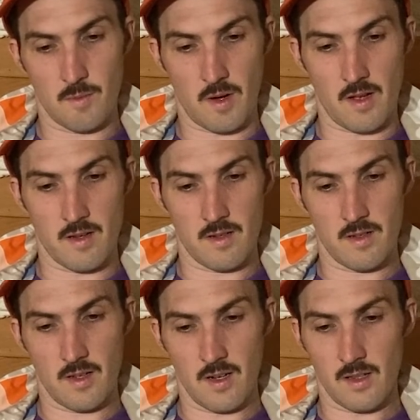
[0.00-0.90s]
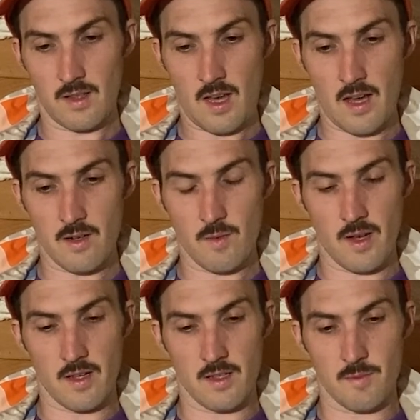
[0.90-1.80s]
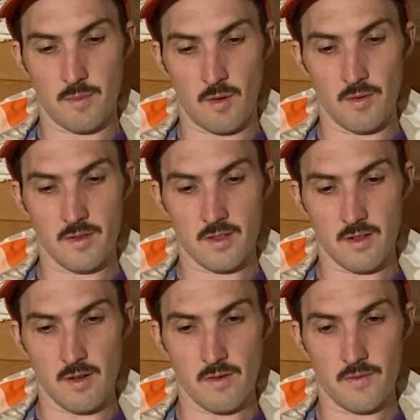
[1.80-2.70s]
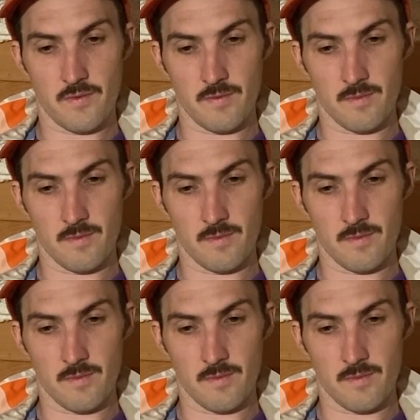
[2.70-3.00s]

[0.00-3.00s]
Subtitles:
but in a lot of ways, both serve